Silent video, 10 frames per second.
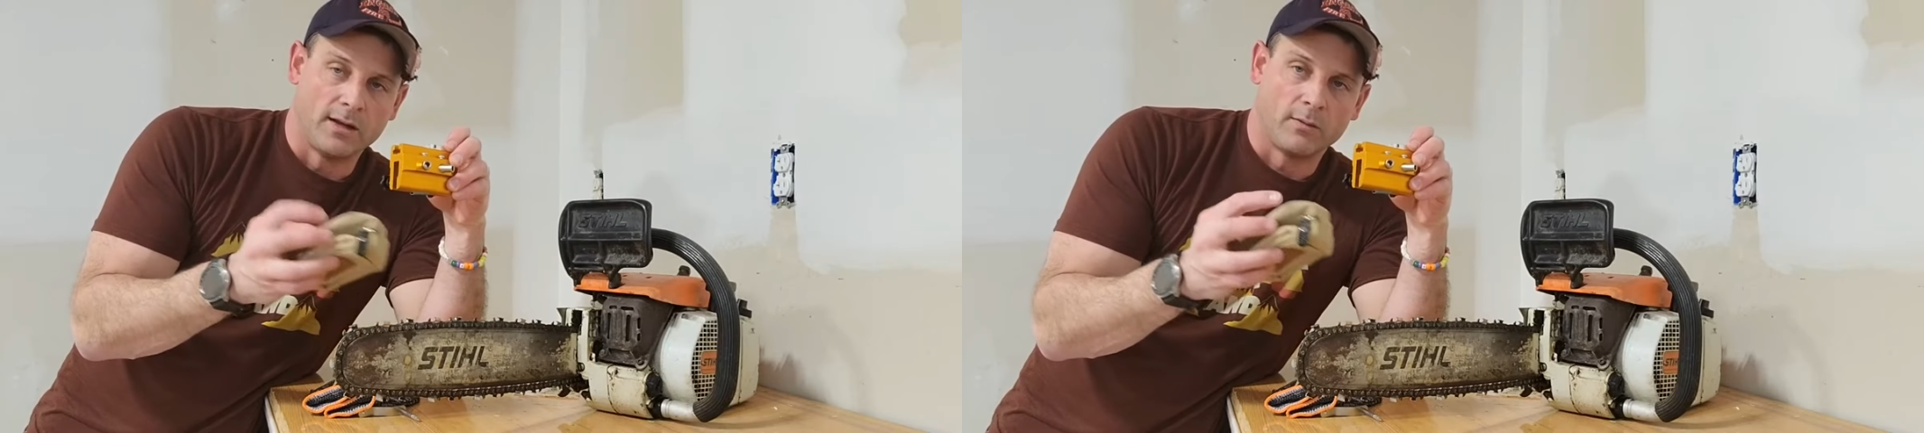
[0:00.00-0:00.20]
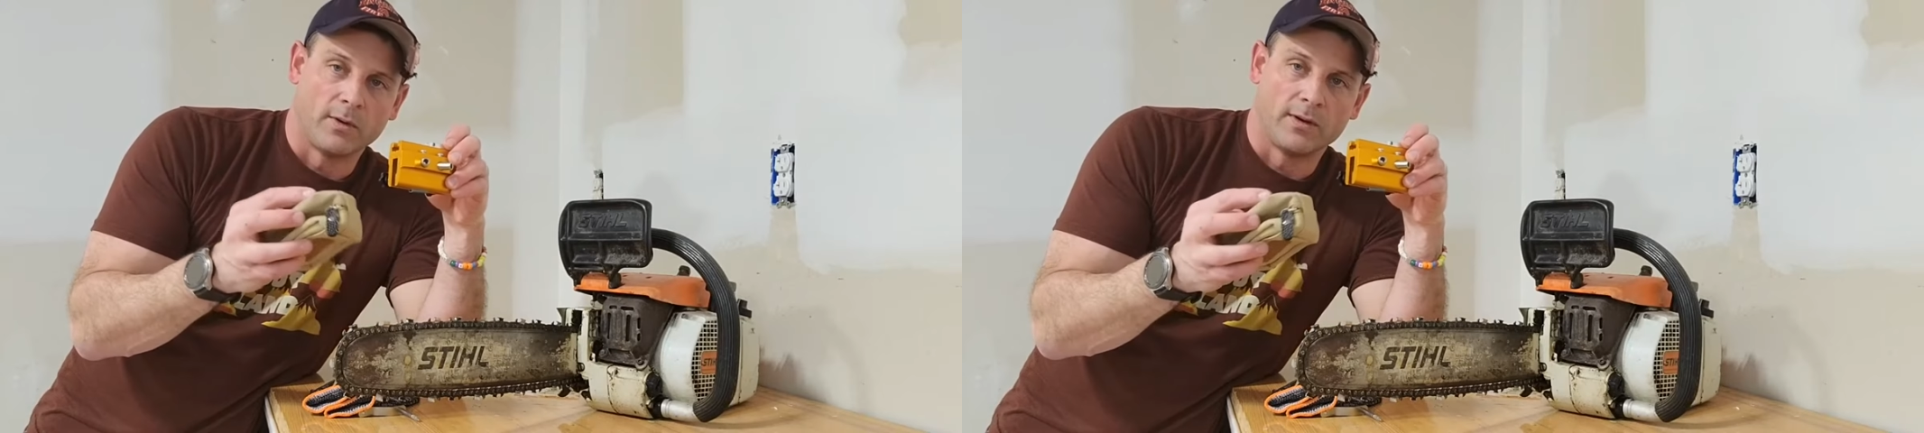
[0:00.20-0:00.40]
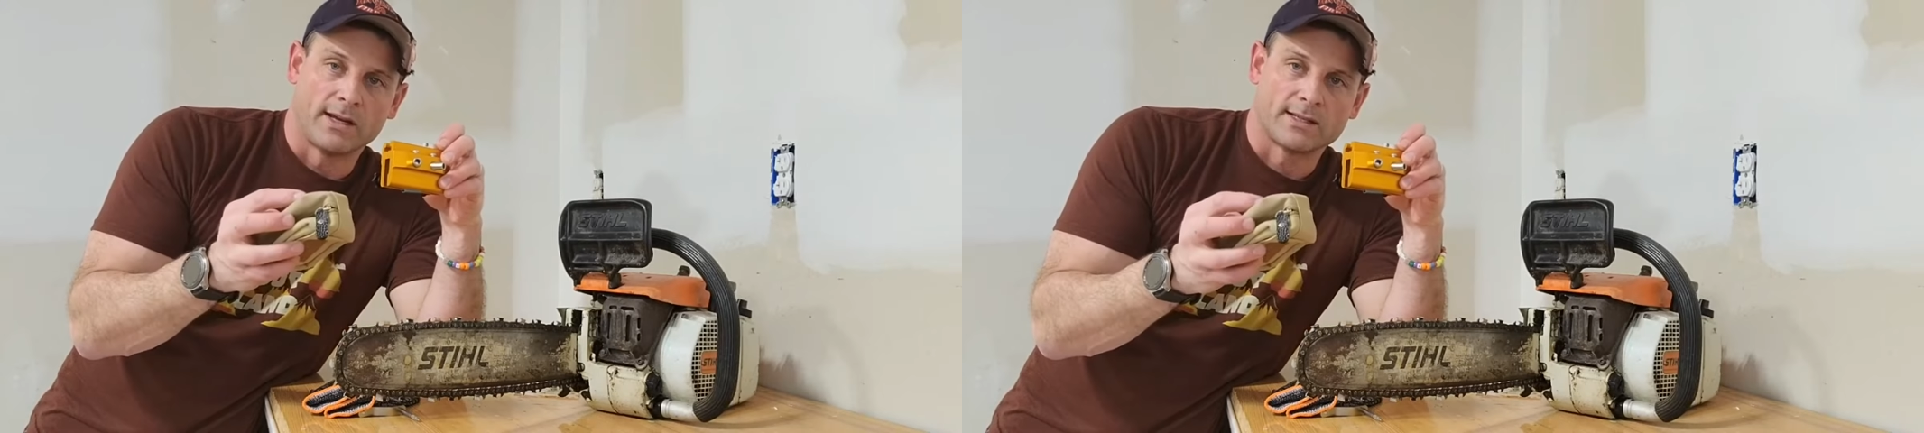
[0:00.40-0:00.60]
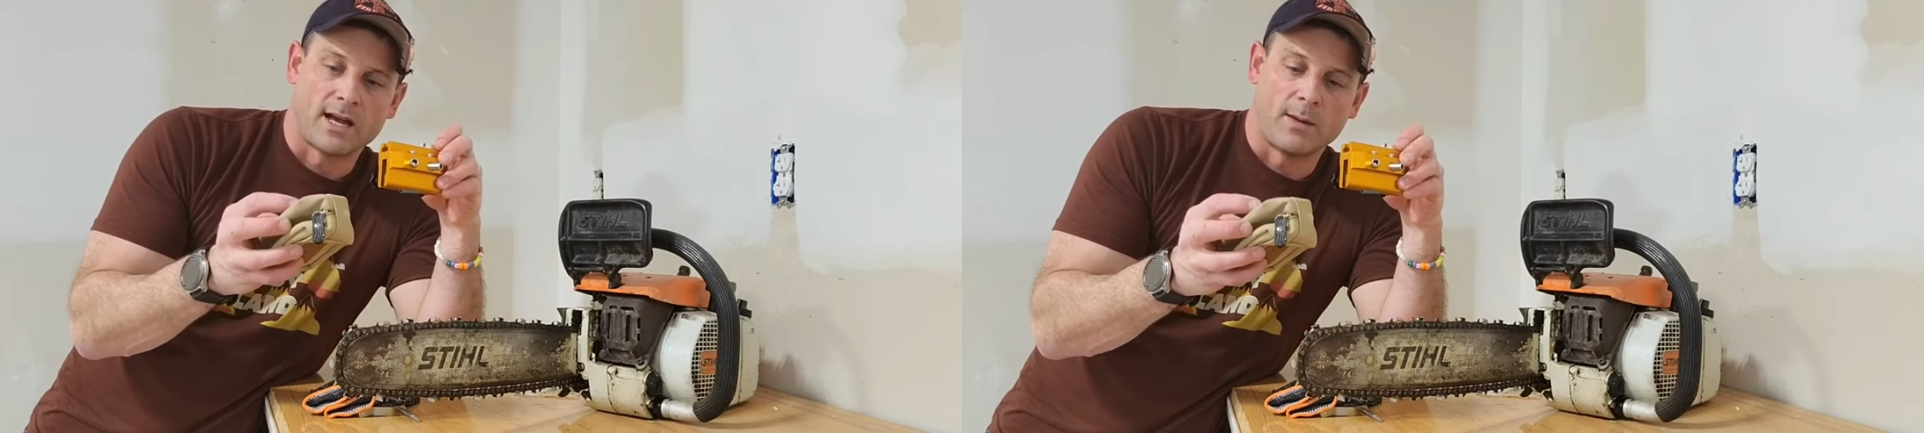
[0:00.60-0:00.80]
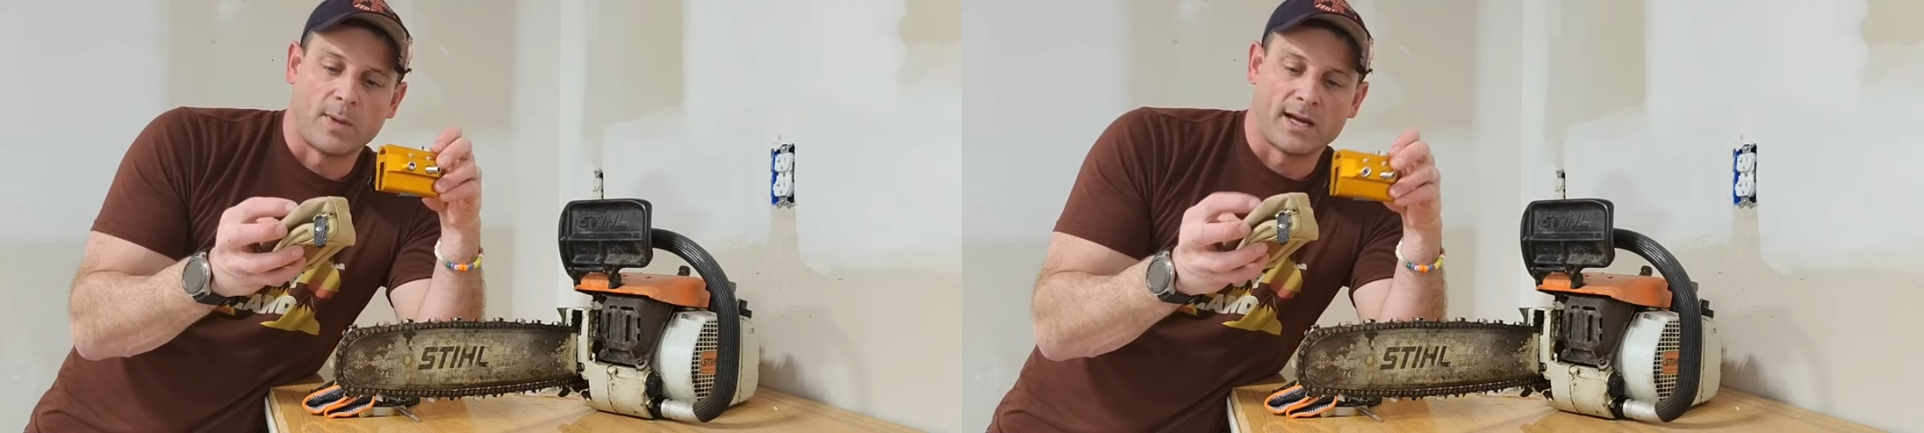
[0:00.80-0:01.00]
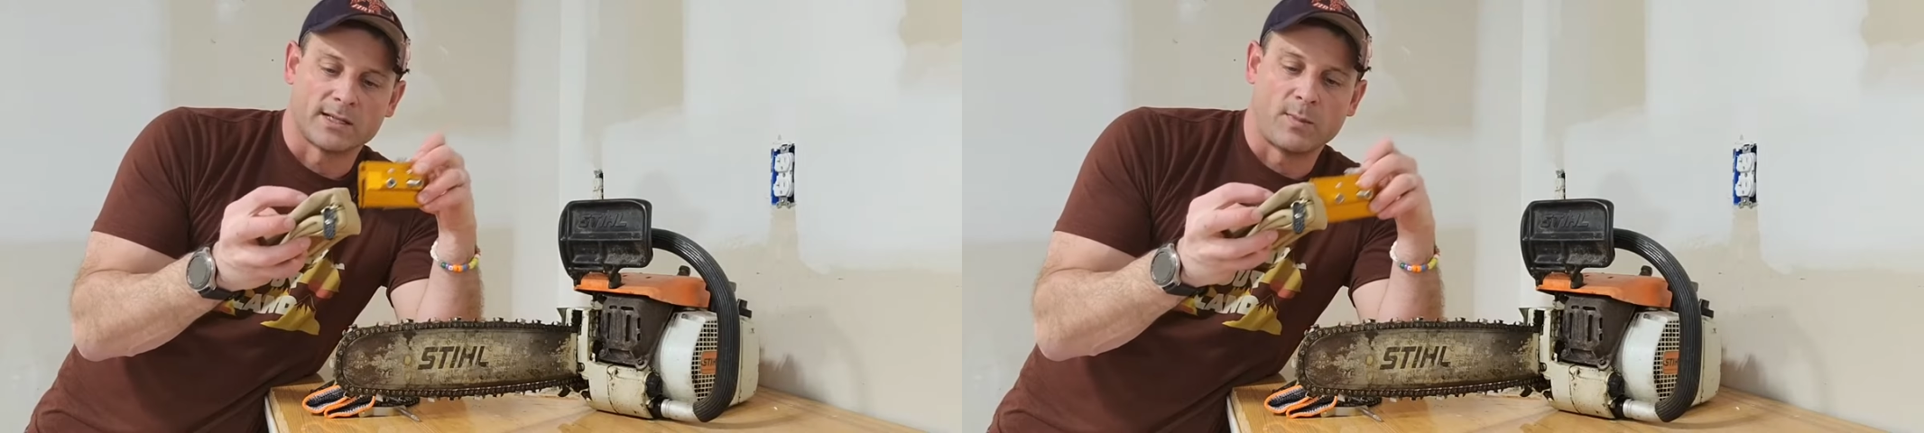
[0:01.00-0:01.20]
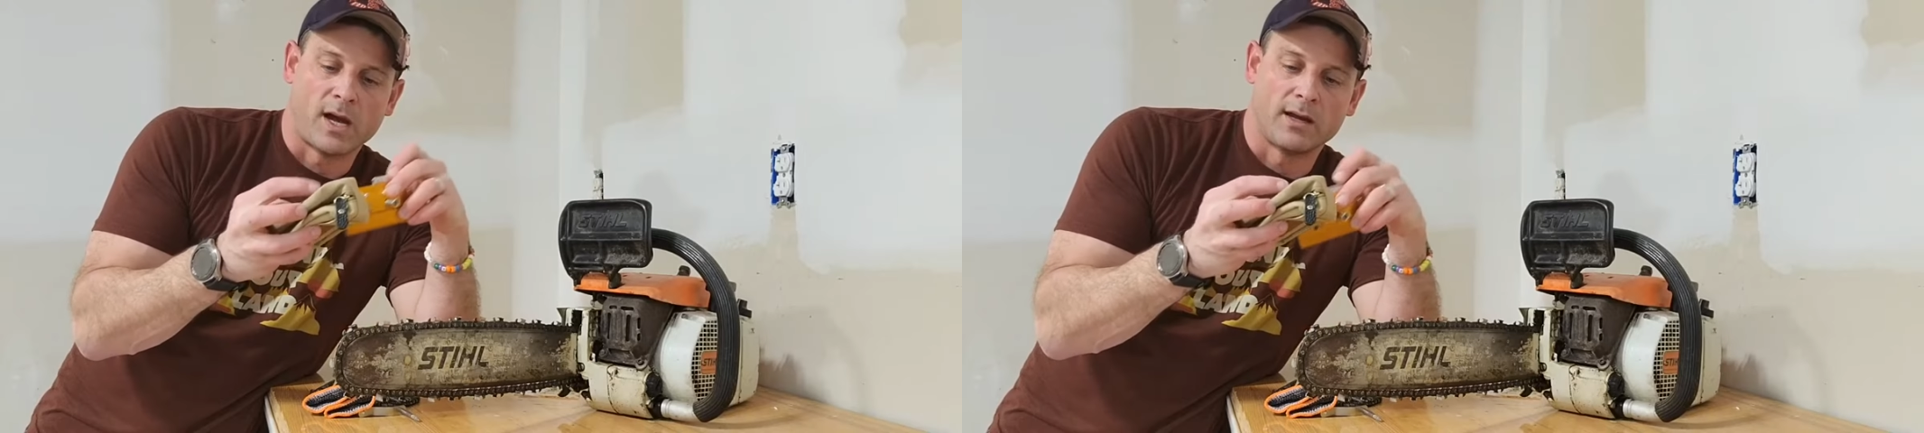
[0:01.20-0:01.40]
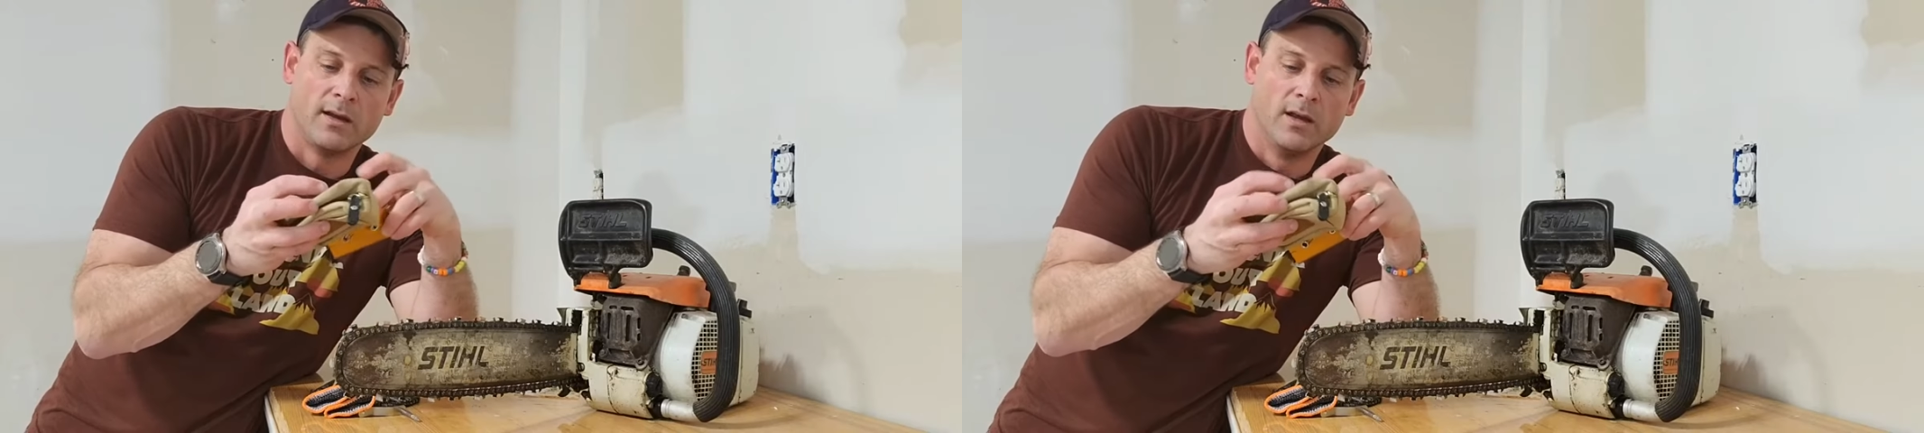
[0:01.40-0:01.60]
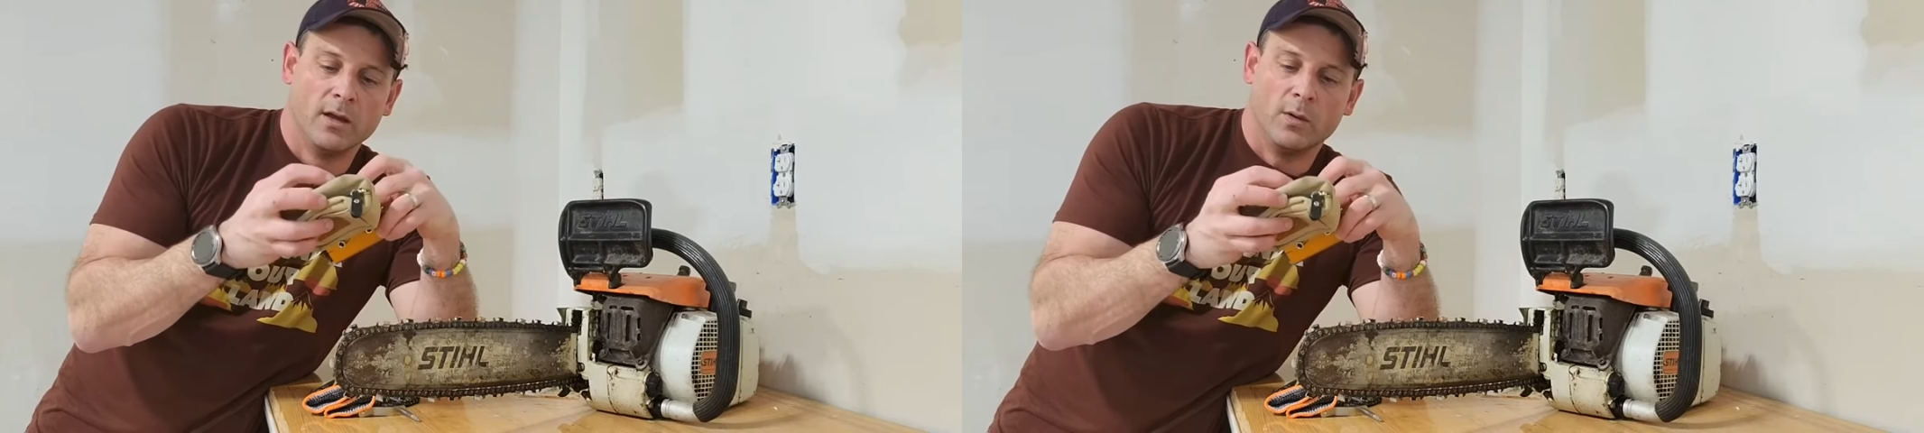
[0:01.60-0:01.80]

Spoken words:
a real nice compact spot,